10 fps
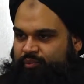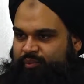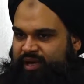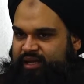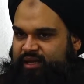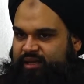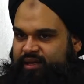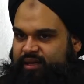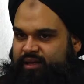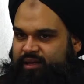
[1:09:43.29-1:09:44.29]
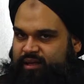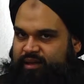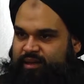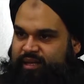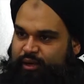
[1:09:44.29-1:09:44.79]
But
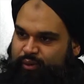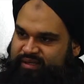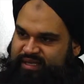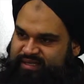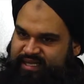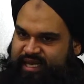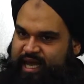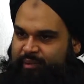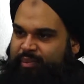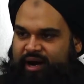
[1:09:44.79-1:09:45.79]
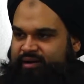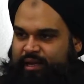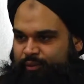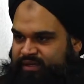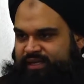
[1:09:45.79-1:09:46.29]
there was a Sikh empire
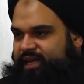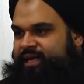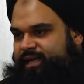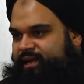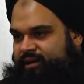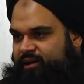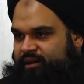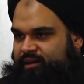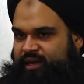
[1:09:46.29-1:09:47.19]
that wasn't like that at all.